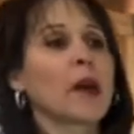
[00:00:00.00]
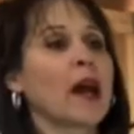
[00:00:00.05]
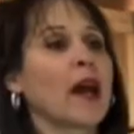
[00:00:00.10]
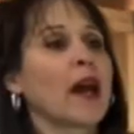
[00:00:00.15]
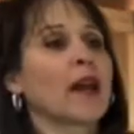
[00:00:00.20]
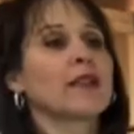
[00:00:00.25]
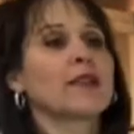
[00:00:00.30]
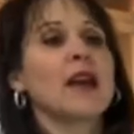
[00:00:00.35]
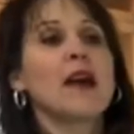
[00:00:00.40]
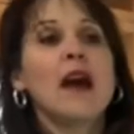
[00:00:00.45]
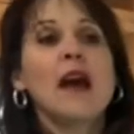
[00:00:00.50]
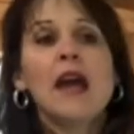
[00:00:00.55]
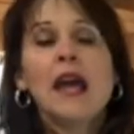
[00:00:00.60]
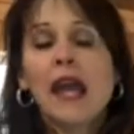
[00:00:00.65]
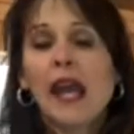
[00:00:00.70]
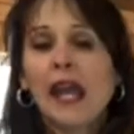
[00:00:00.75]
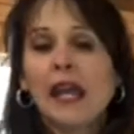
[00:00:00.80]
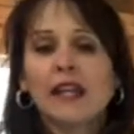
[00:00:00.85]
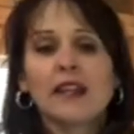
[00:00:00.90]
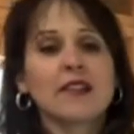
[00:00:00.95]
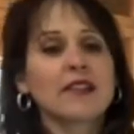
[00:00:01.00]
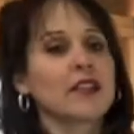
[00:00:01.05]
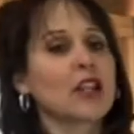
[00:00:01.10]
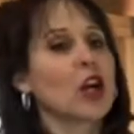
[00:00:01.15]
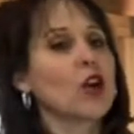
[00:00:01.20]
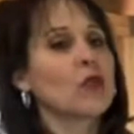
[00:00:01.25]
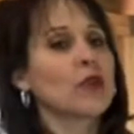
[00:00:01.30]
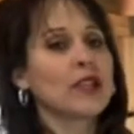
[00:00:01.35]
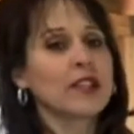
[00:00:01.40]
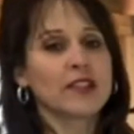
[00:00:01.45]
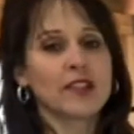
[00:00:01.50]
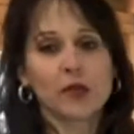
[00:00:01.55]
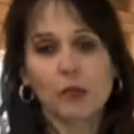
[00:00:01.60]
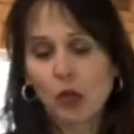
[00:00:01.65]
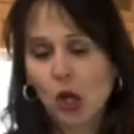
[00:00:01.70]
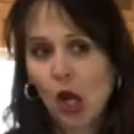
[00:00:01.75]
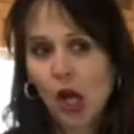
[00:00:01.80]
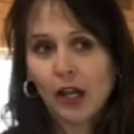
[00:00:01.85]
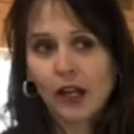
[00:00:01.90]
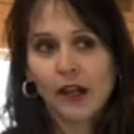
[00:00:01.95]
but Annie Sloan is the
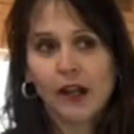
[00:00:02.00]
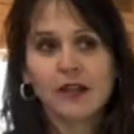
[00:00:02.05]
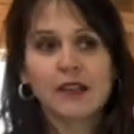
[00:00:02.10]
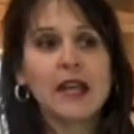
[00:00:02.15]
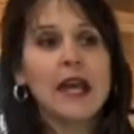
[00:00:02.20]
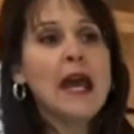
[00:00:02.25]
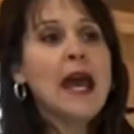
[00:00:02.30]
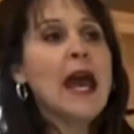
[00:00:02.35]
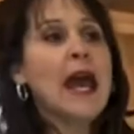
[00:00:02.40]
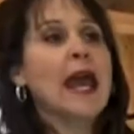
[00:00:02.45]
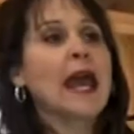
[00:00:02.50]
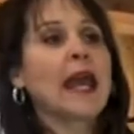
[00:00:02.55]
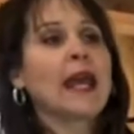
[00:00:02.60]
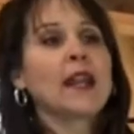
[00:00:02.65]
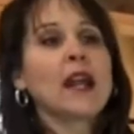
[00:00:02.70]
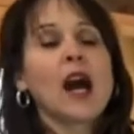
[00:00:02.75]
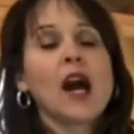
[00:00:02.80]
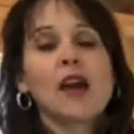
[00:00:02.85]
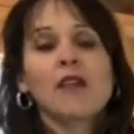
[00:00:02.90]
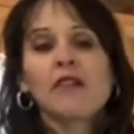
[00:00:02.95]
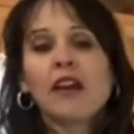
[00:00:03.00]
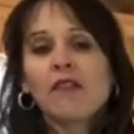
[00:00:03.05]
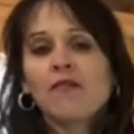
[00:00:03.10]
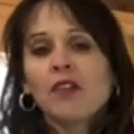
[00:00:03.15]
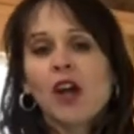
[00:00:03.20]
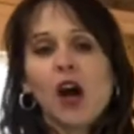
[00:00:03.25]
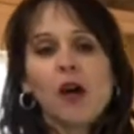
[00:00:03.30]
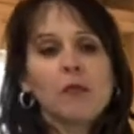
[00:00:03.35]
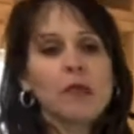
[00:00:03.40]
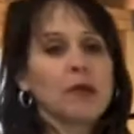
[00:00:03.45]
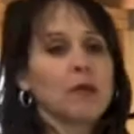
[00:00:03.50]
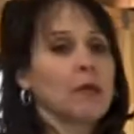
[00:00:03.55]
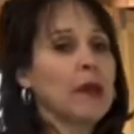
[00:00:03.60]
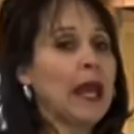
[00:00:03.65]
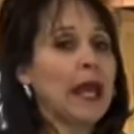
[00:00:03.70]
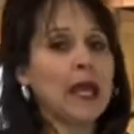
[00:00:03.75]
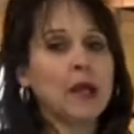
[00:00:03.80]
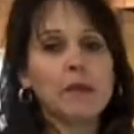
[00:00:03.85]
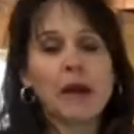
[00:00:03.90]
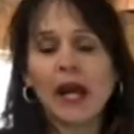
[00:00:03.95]
product, and I have not been
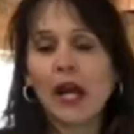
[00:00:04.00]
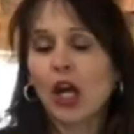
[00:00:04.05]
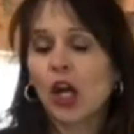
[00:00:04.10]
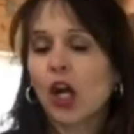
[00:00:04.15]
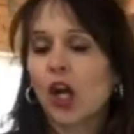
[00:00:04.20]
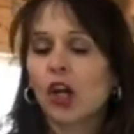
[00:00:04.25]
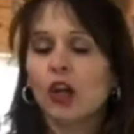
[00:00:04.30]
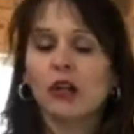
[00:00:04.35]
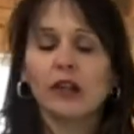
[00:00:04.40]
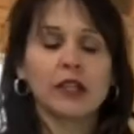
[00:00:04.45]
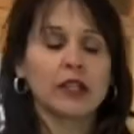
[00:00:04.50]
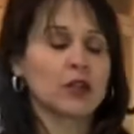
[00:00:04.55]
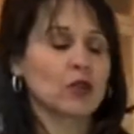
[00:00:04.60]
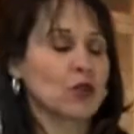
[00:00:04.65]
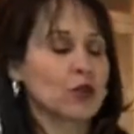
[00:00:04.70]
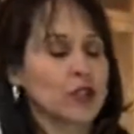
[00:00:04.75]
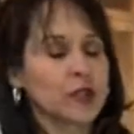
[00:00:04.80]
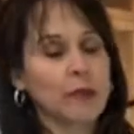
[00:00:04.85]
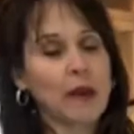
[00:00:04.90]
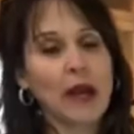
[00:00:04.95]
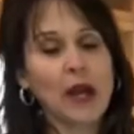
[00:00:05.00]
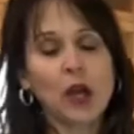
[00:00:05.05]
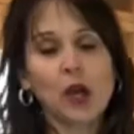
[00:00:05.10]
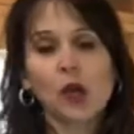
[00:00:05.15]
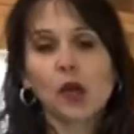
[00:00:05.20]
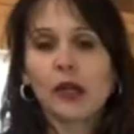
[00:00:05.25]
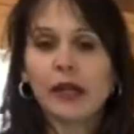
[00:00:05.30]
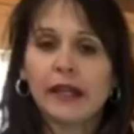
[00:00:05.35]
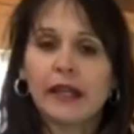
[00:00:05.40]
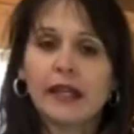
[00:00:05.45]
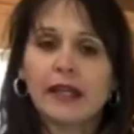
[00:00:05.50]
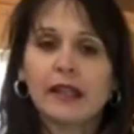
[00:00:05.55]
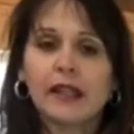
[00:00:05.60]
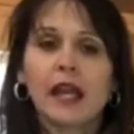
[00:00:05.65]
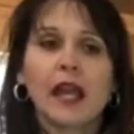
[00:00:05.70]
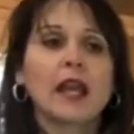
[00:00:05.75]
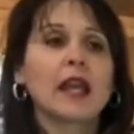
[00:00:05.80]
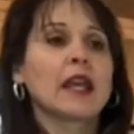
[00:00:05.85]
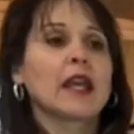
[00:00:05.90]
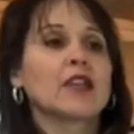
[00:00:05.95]
paid by her, endorsed by her, or
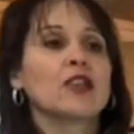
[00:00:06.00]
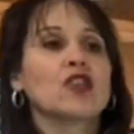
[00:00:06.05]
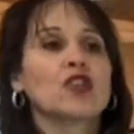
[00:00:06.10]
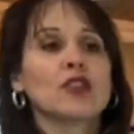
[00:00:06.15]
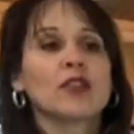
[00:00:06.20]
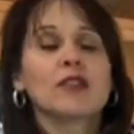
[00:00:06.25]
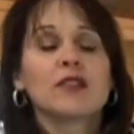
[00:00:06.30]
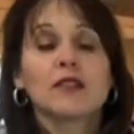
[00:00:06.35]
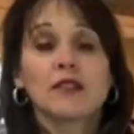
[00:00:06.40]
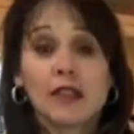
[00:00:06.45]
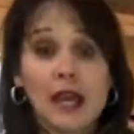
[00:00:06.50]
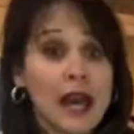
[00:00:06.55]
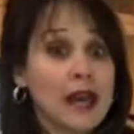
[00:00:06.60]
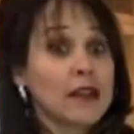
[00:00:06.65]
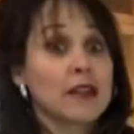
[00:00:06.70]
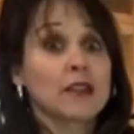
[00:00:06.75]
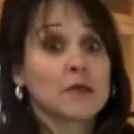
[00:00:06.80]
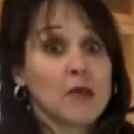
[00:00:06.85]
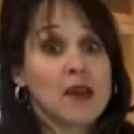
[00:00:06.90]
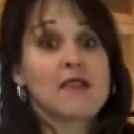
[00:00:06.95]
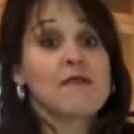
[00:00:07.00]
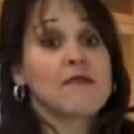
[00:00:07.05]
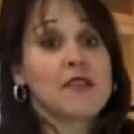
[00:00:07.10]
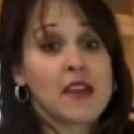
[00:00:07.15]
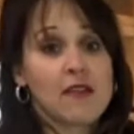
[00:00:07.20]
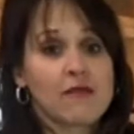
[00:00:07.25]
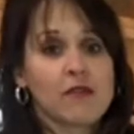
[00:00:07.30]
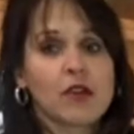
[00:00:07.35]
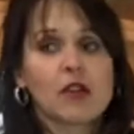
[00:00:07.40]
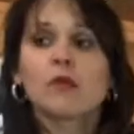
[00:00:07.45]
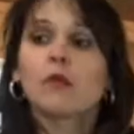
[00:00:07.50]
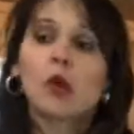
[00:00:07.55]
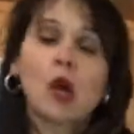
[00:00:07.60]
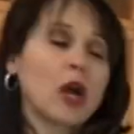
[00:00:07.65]
anything. It's just that is my favorite